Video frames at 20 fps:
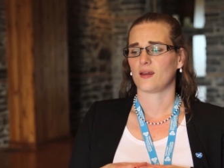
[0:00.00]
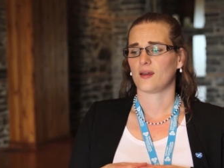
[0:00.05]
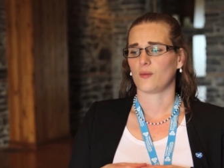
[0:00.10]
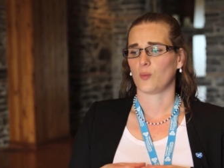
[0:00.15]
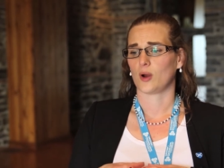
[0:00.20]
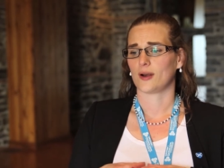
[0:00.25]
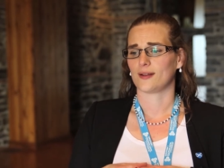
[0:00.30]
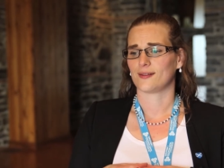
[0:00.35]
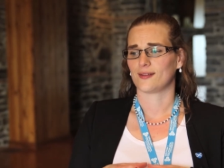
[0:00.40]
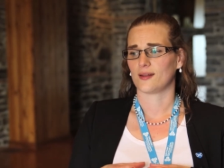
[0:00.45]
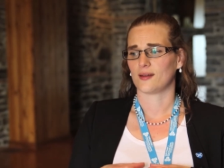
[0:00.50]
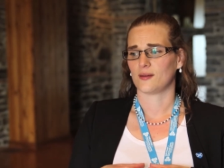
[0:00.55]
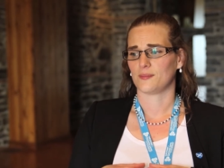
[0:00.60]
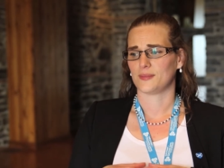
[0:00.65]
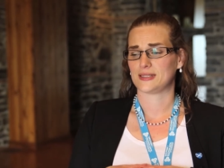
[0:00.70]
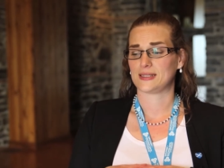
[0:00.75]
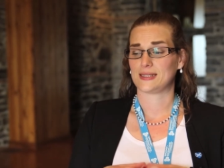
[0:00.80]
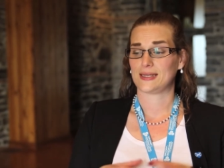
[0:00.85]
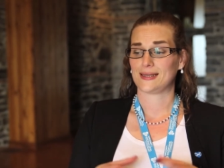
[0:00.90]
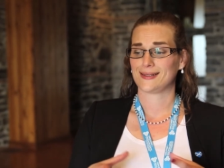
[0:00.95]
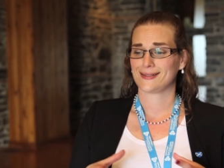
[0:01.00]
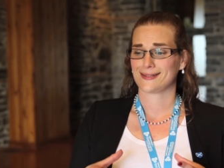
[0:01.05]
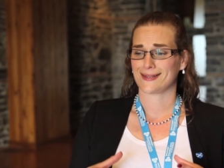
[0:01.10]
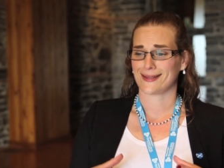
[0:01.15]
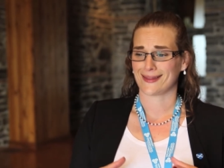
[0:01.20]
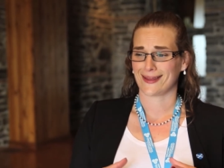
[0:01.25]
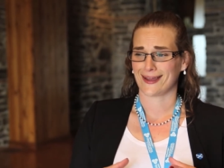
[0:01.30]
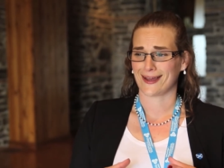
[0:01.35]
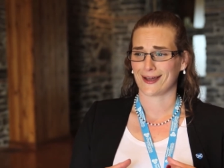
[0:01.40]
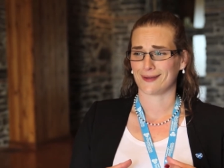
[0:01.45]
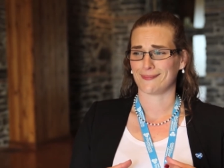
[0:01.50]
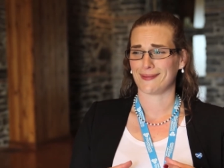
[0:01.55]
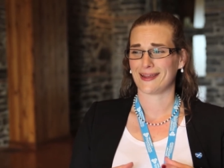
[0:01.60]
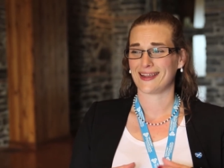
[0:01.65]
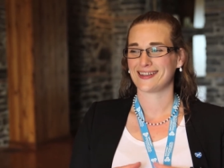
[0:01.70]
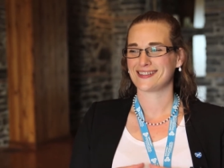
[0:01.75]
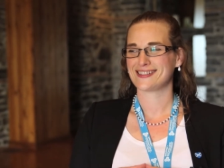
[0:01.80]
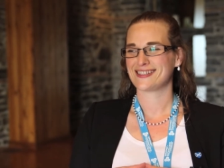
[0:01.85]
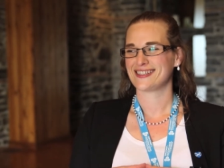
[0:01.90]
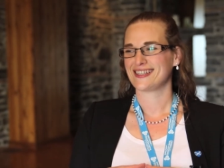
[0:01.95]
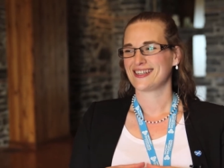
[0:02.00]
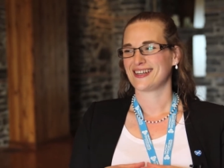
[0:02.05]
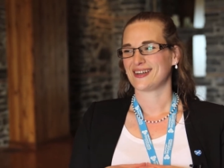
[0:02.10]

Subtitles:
One of the mistakes I think I made